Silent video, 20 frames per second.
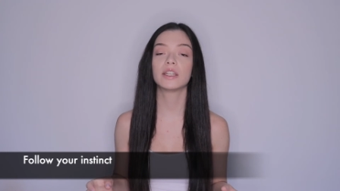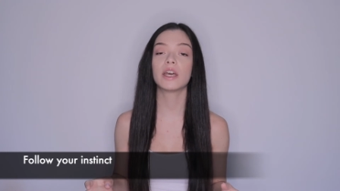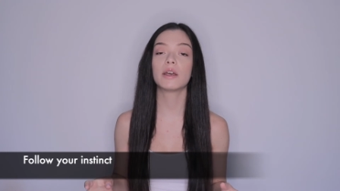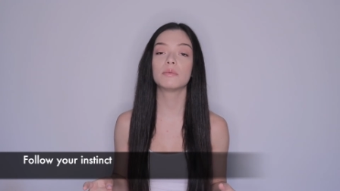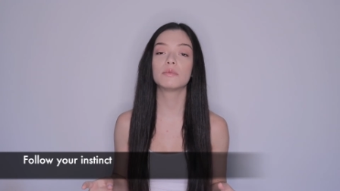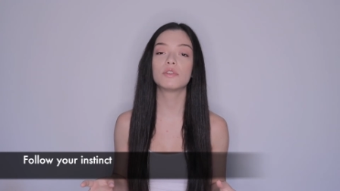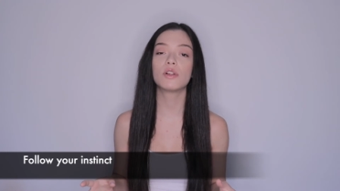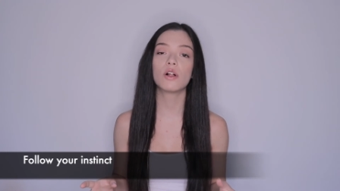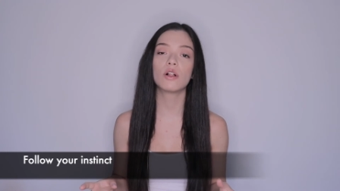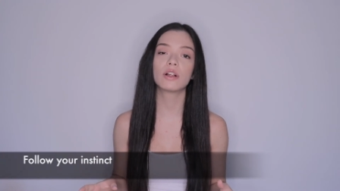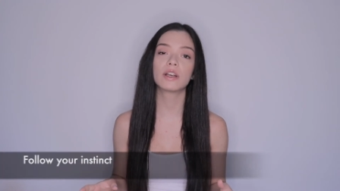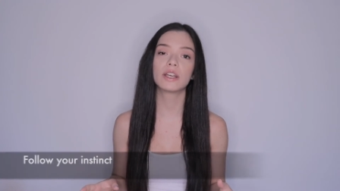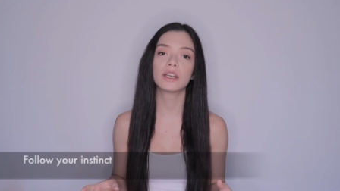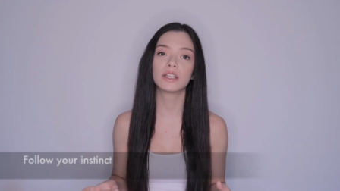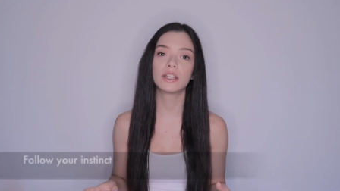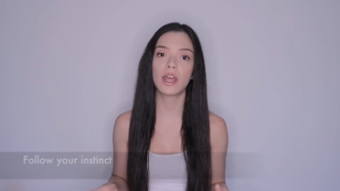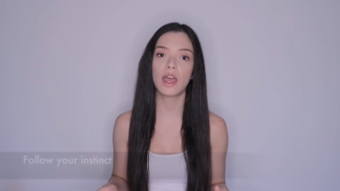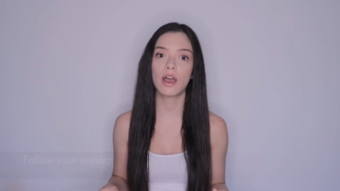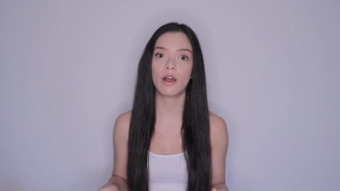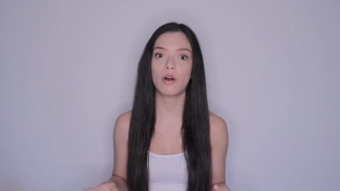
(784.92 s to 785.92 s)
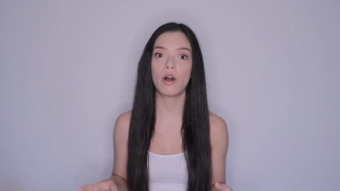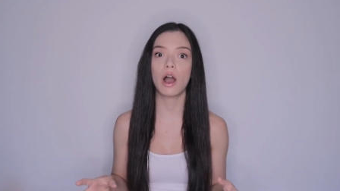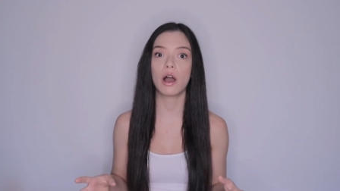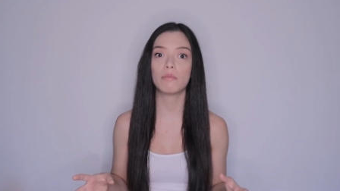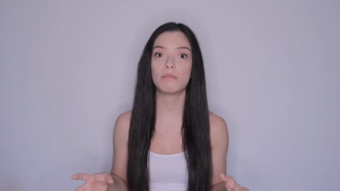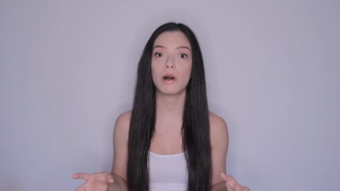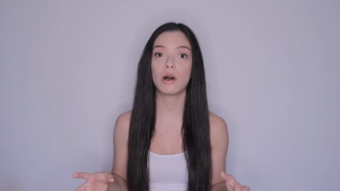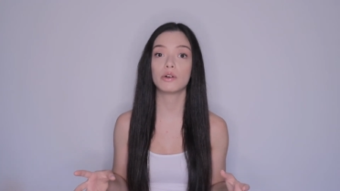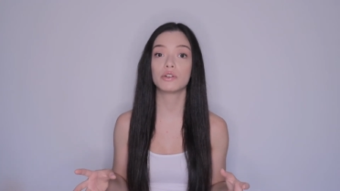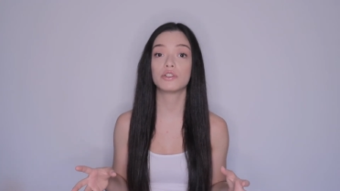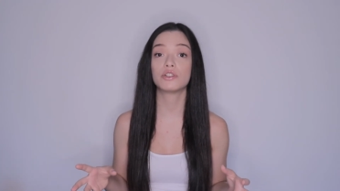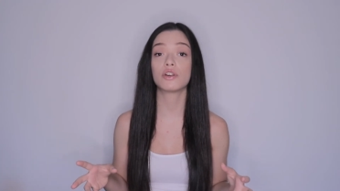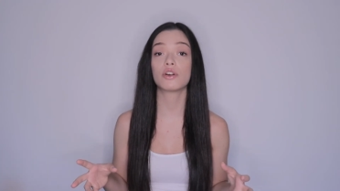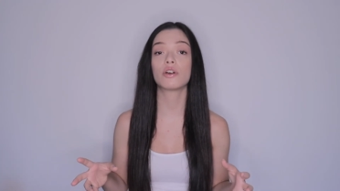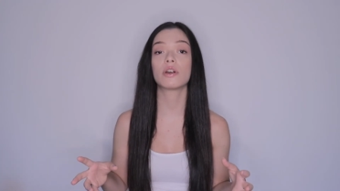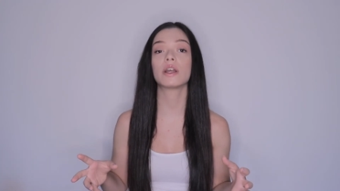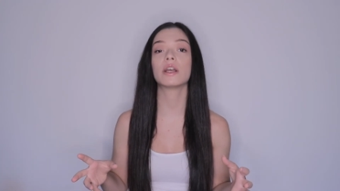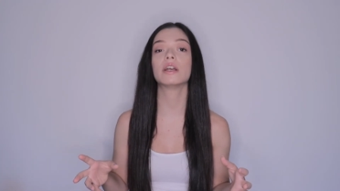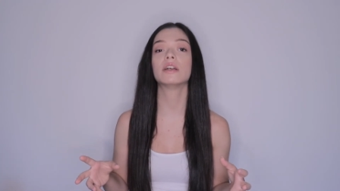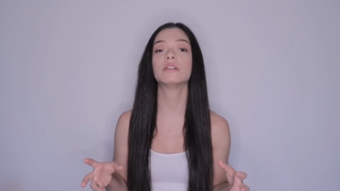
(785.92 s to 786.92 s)
I'm talking now about
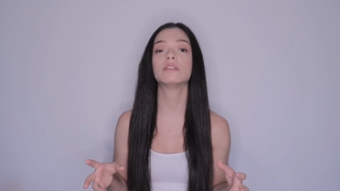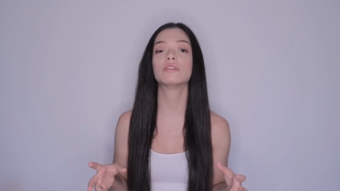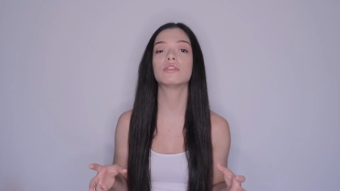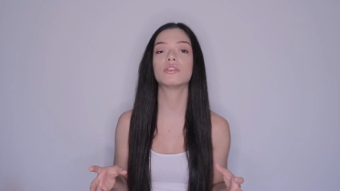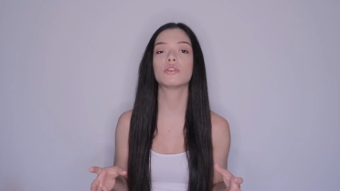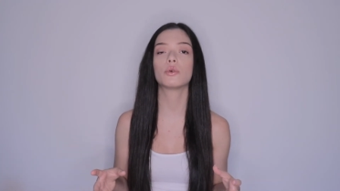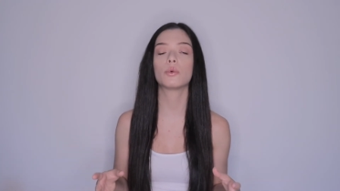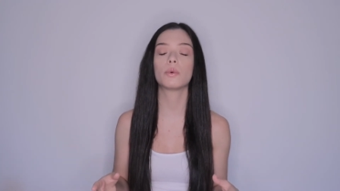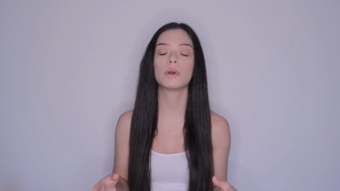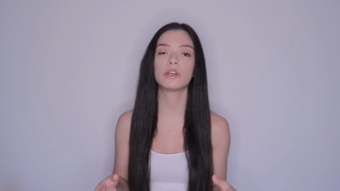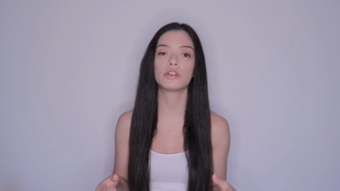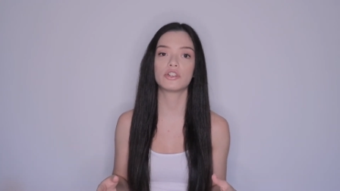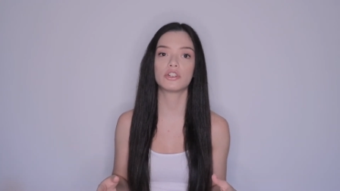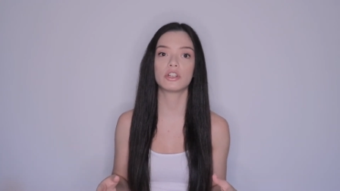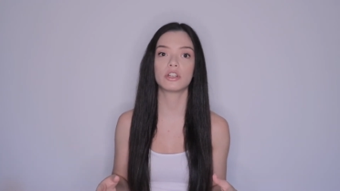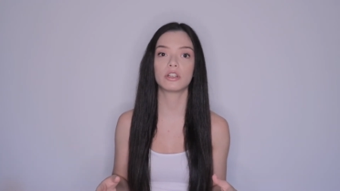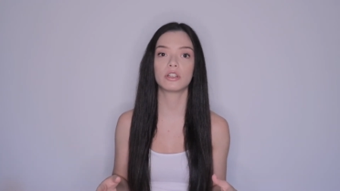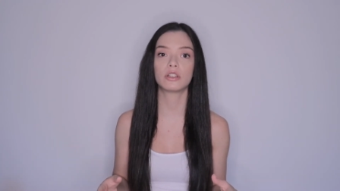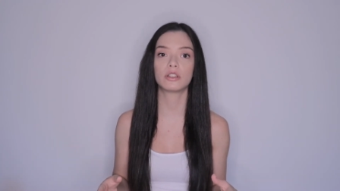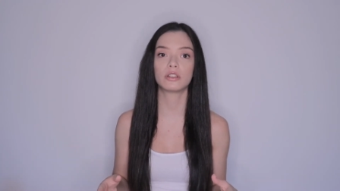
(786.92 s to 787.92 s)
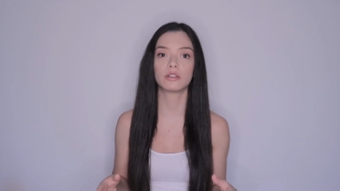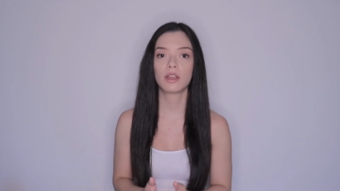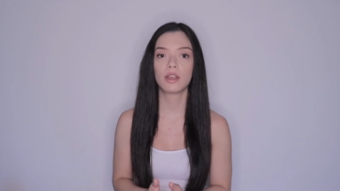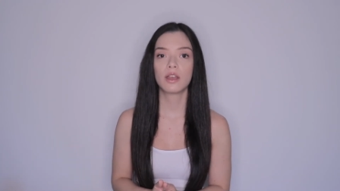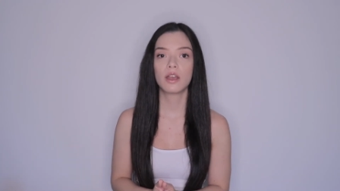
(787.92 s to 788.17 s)
your intuition.